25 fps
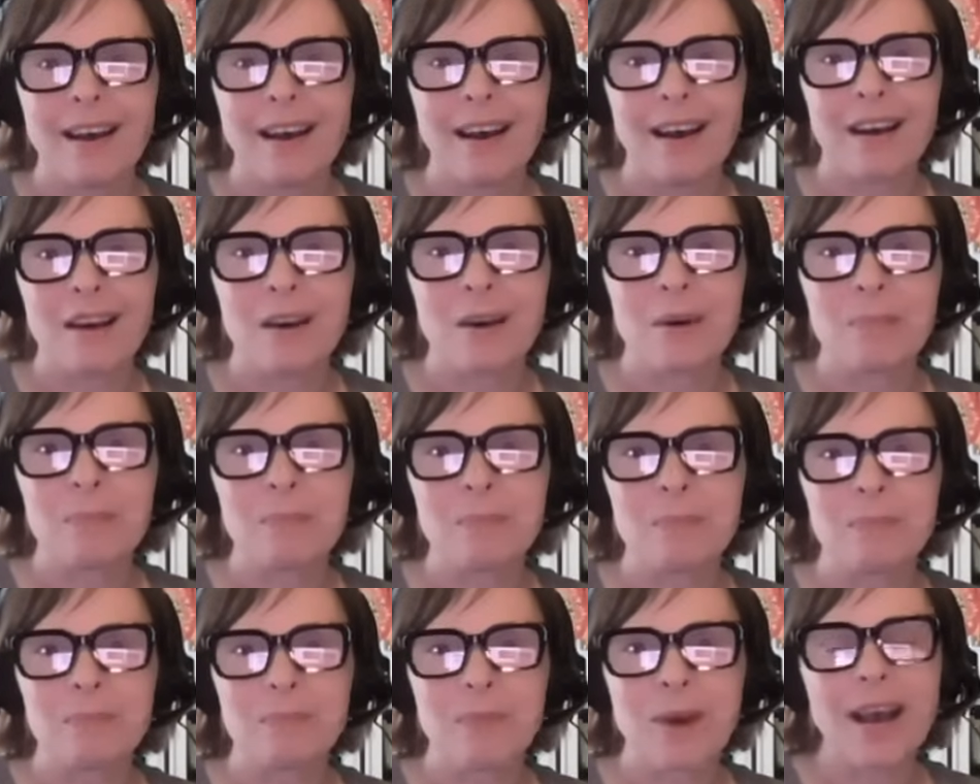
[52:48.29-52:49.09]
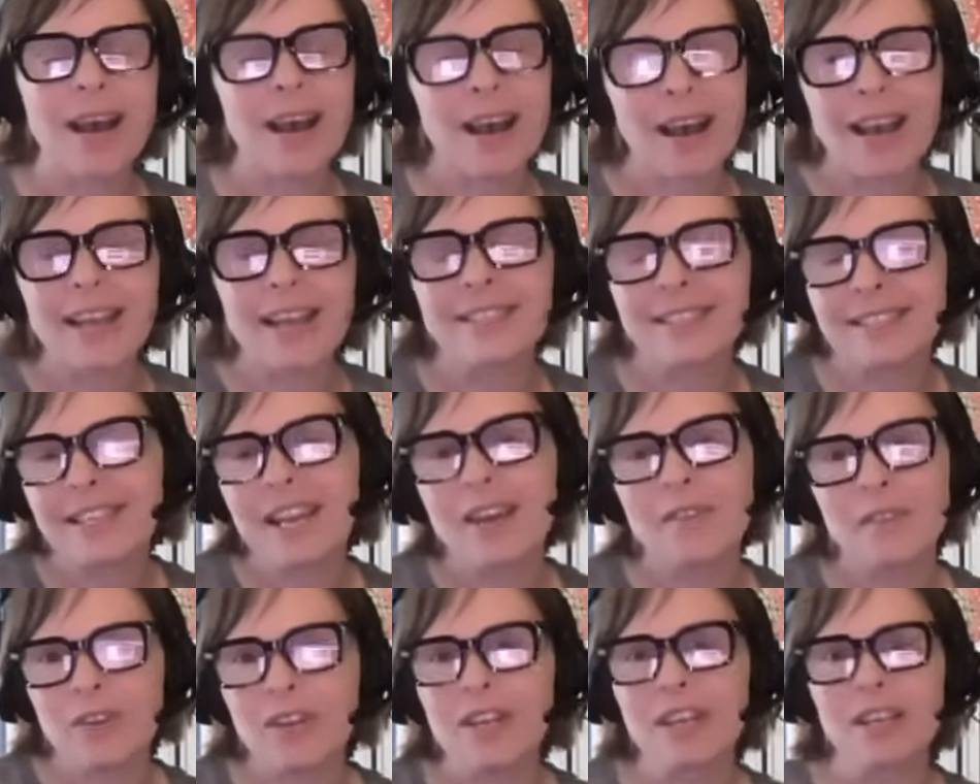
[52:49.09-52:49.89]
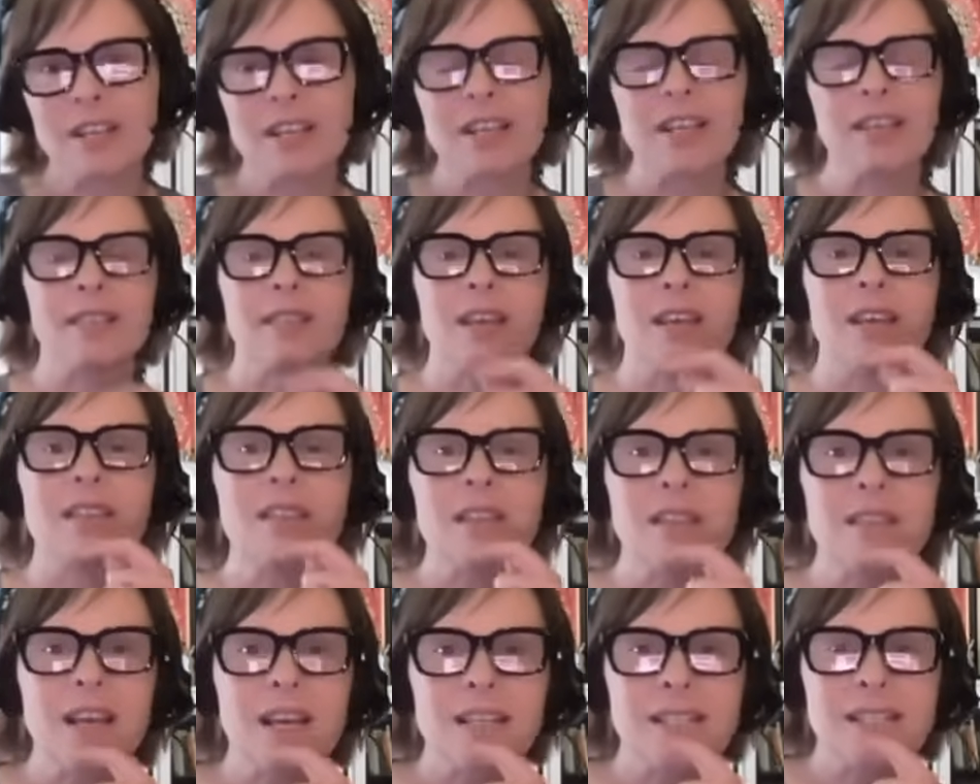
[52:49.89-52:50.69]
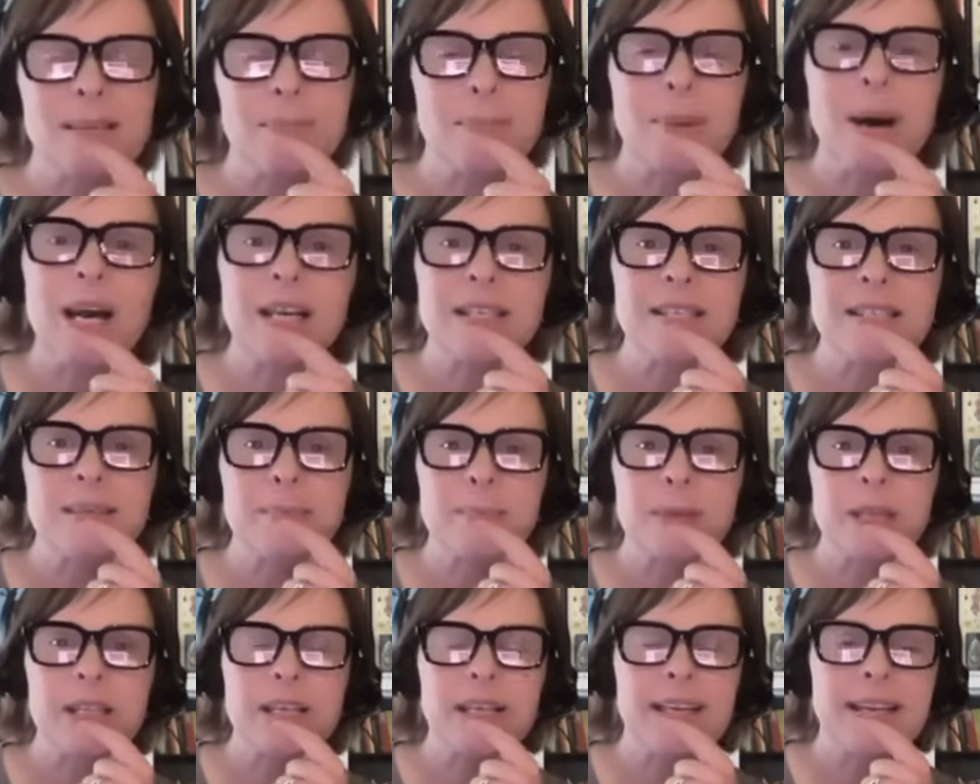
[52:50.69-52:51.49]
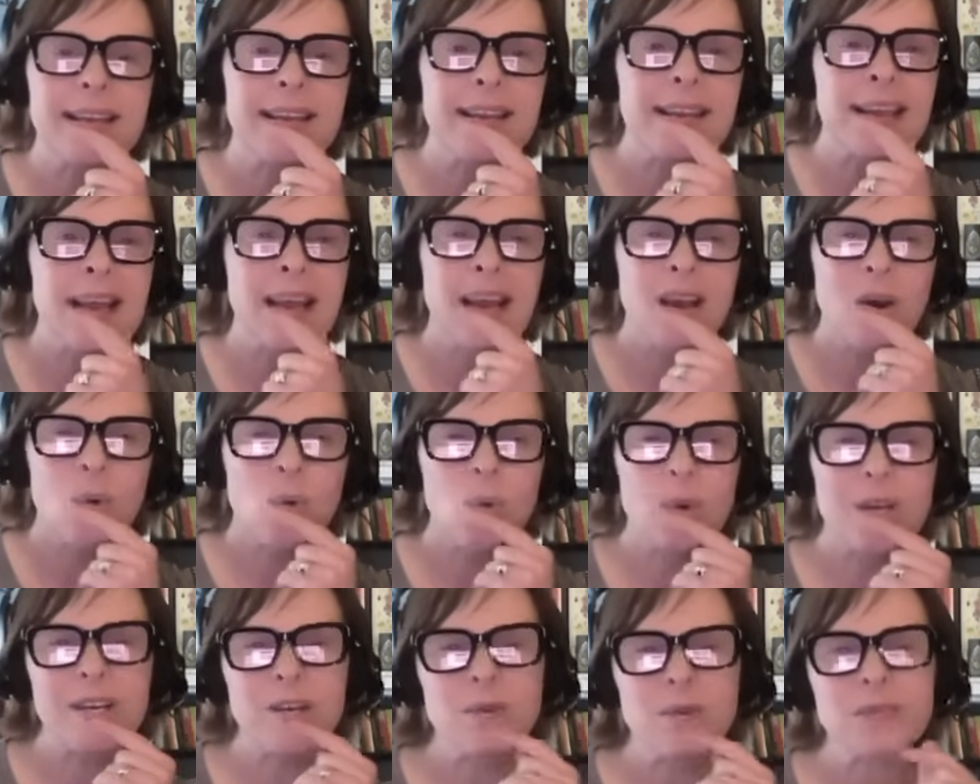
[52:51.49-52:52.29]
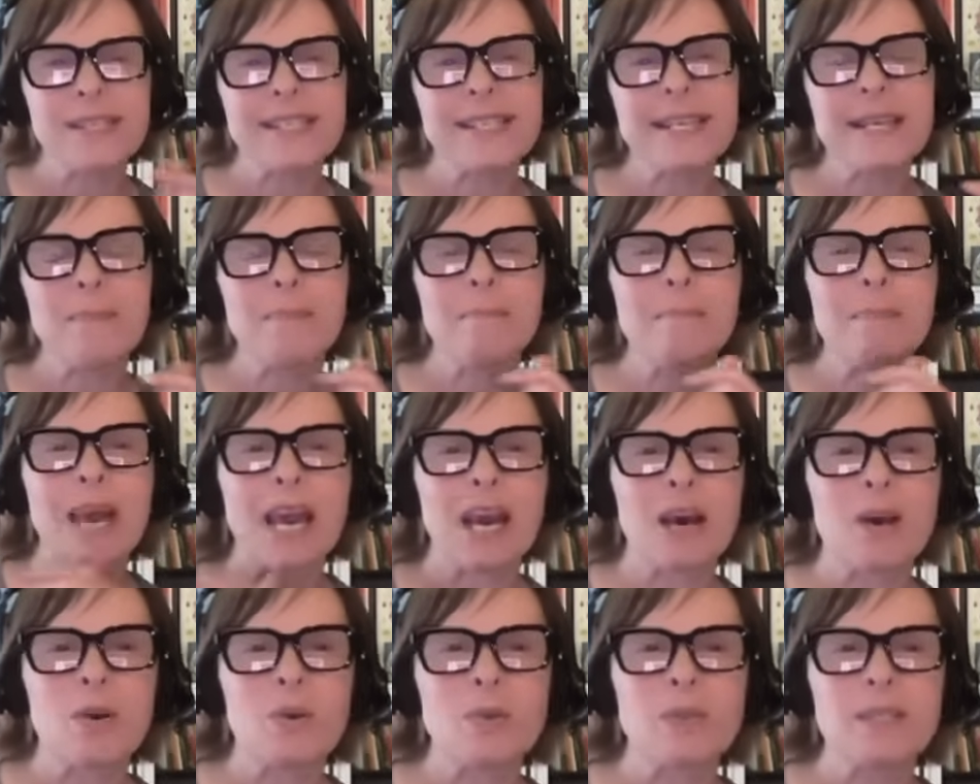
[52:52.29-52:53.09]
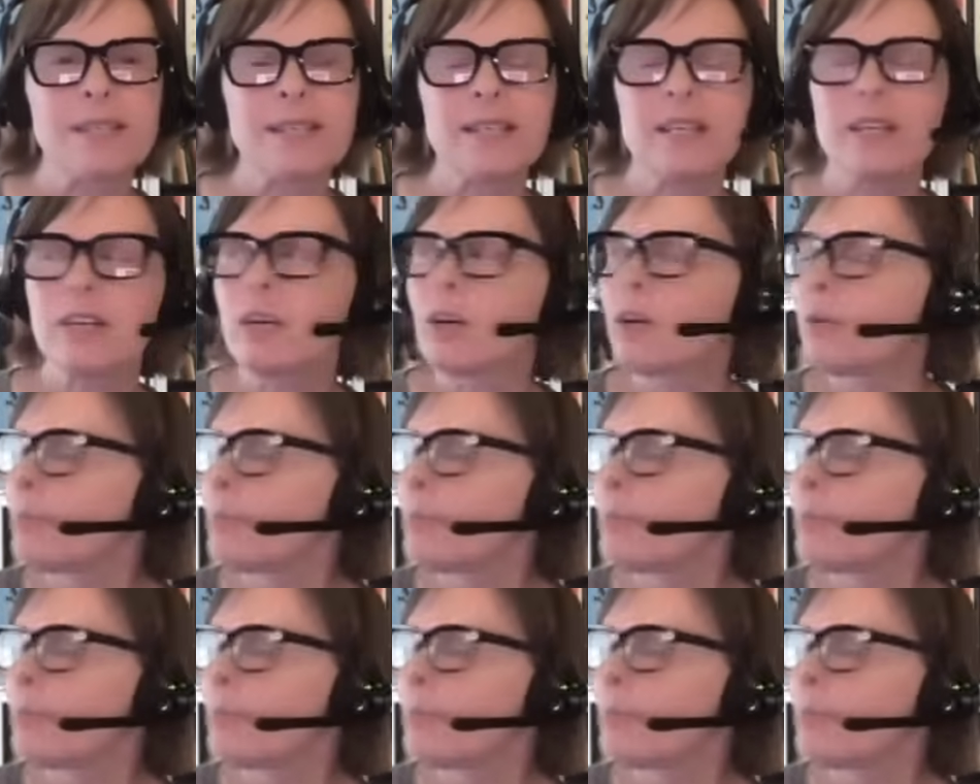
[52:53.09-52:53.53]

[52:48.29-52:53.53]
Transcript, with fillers: um, I, I definitely think that that's a possibility. We don't see mounds here,